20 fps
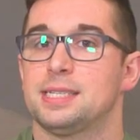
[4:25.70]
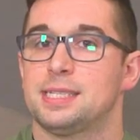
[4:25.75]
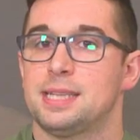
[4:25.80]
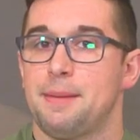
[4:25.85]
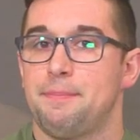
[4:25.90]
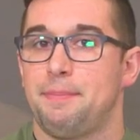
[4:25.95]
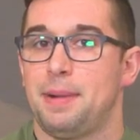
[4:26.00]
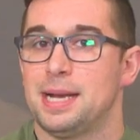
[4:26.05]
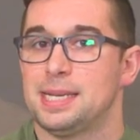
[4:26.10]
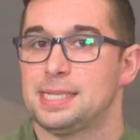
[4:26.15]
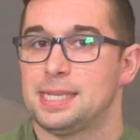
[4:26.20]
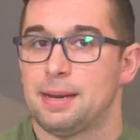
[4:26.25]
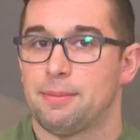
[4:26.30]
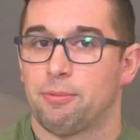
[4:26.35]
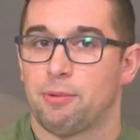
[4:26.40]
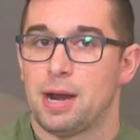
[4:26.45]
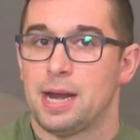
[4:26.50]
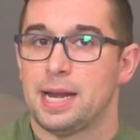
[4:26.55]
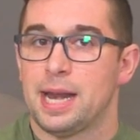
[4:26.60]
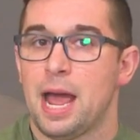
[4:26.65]
step by
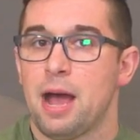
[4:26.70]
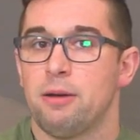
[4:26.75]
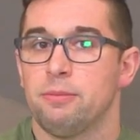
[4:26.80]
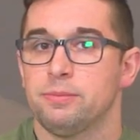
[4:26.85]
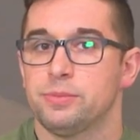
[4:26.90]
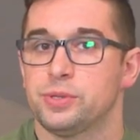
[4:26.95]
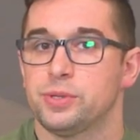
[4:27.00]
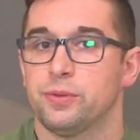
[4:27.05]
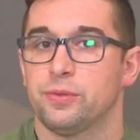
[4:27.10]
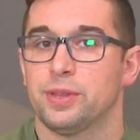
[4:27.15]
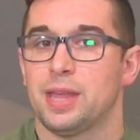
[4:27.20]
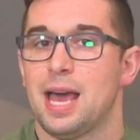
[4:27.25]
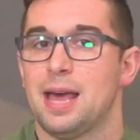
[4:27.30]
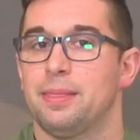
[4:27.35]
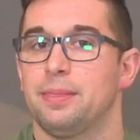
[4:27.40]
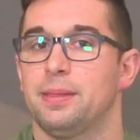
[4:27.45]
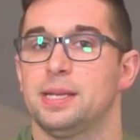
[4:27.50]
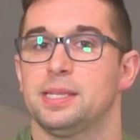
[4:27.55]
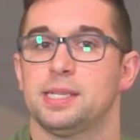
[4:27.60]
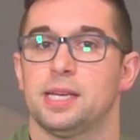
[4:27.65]
step right now, so for
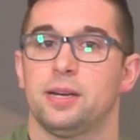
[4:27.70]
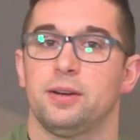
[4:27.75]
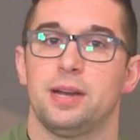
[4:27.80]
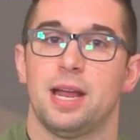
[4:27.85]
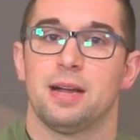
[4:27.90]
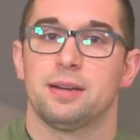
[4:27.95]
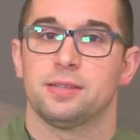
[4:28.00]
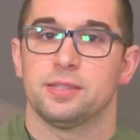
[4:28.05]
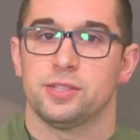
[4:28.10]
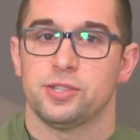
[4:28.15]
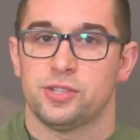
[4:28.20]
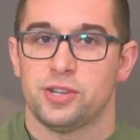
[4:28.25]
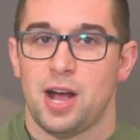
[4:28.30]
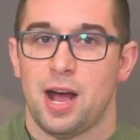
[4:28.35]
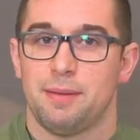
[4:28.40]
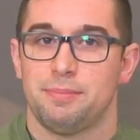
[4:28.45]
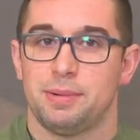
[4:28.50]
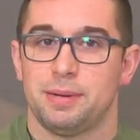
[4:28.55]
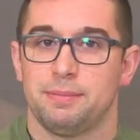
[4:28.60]
that, let's head on out to the shop.